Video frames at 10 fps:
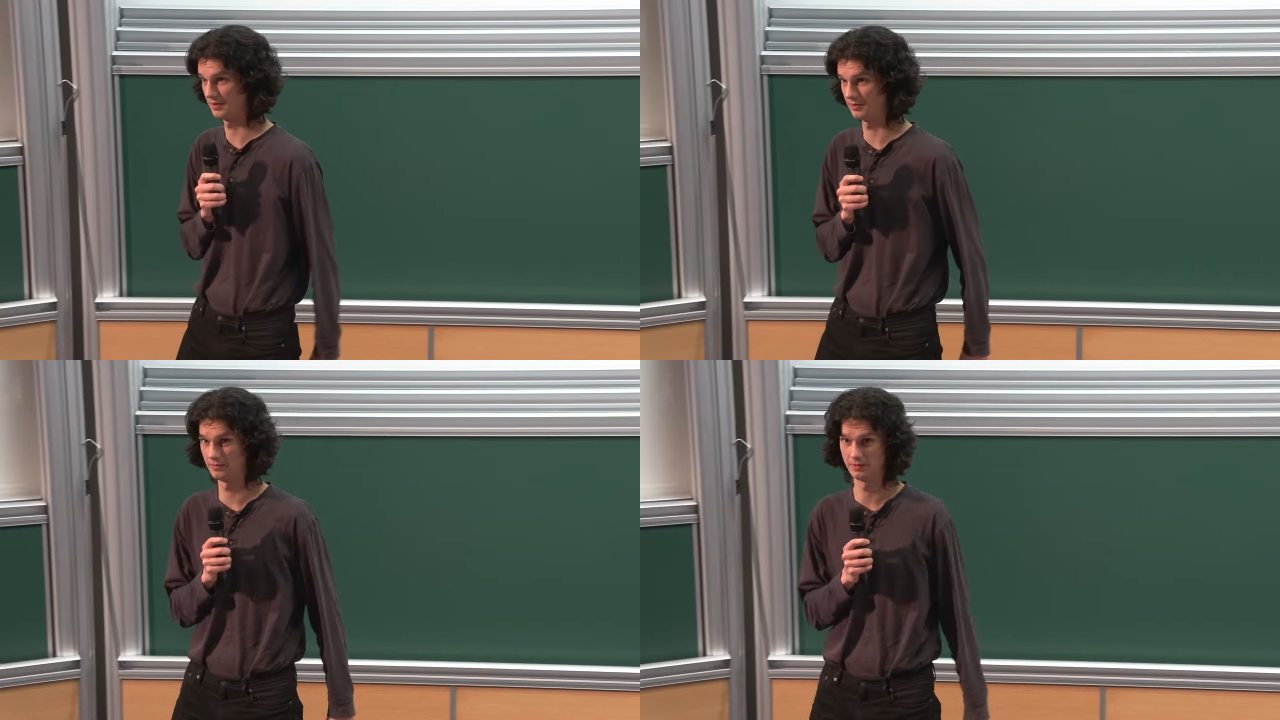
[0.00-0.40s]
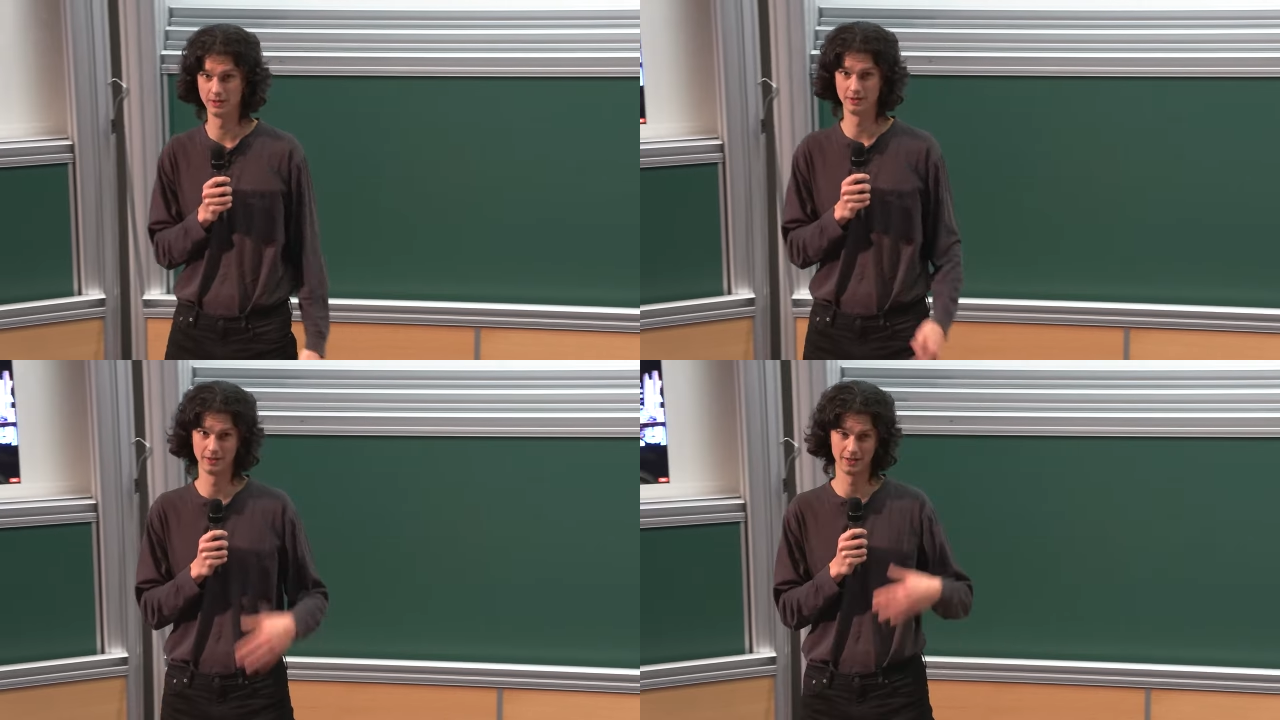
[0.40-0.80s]
that
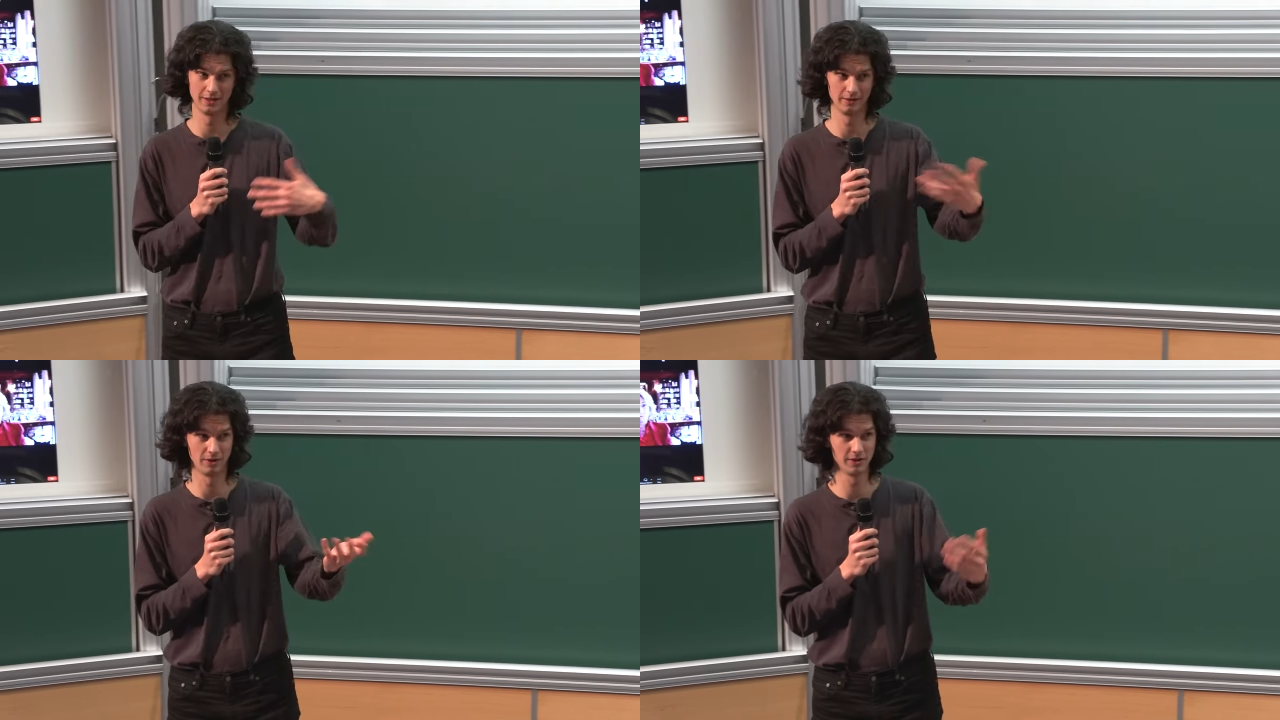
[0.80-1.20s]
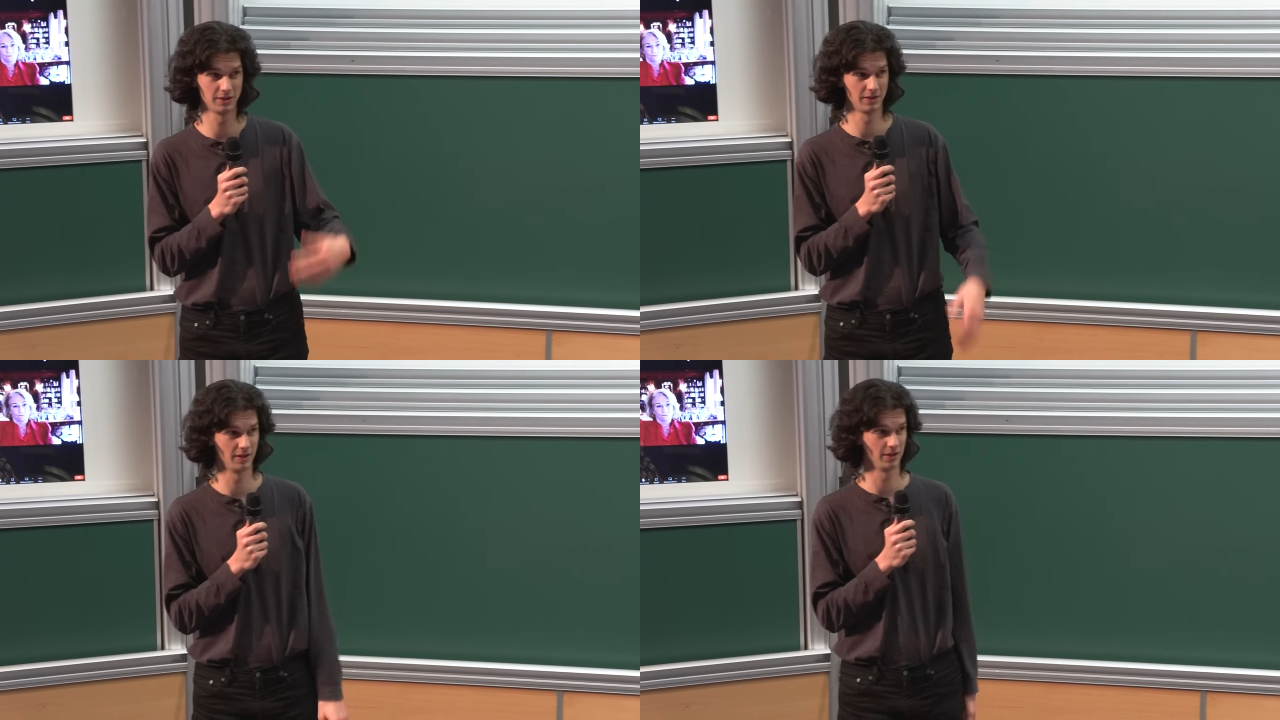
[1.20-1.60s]
uh,
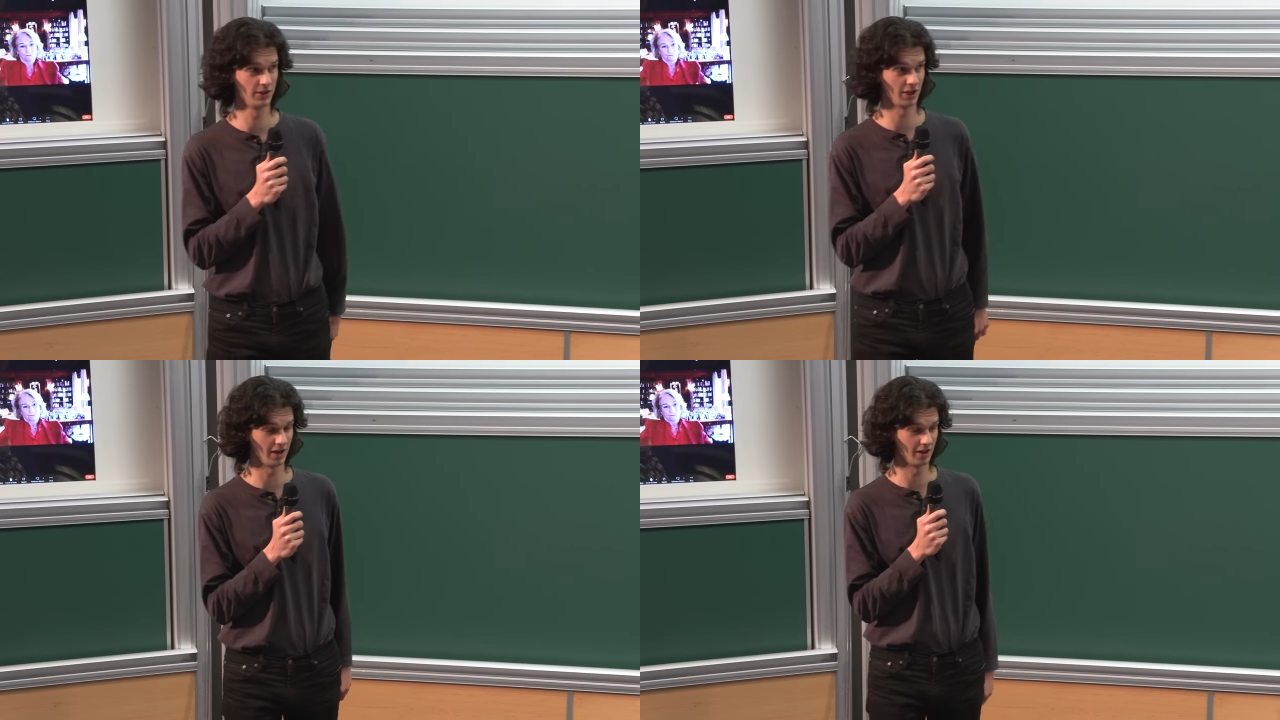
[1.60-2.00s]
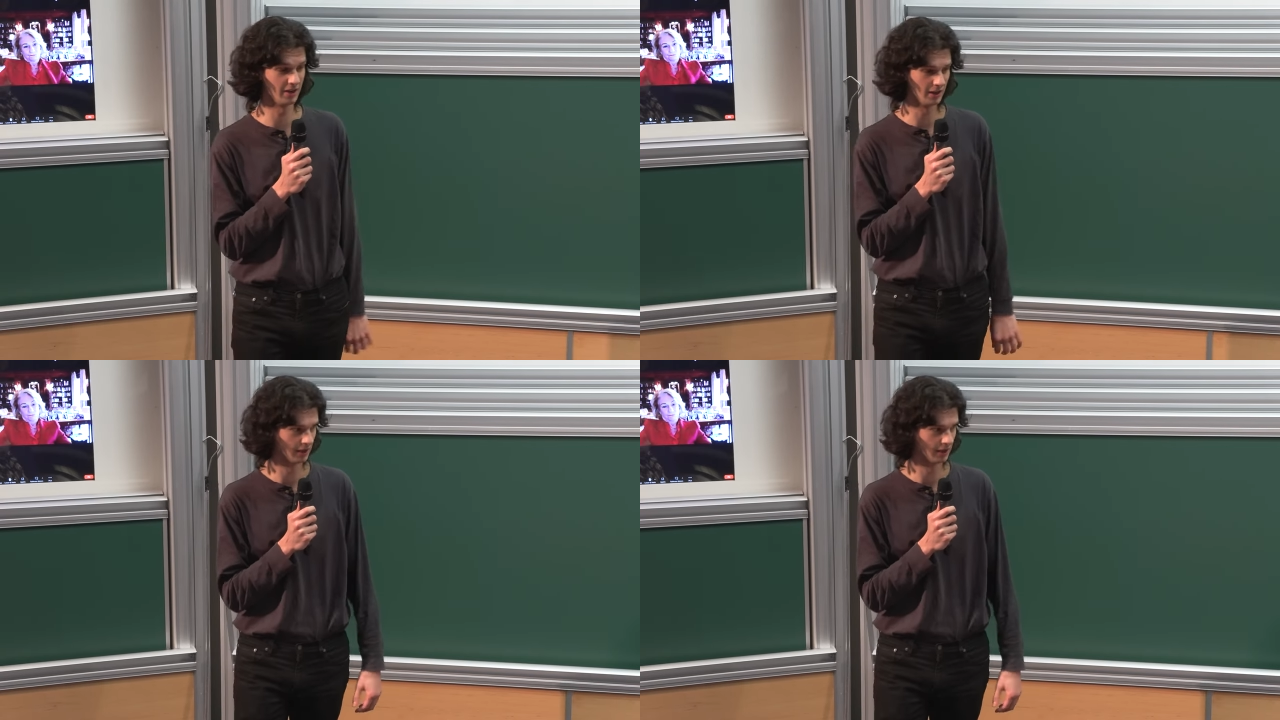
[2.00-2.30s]
launched this chair,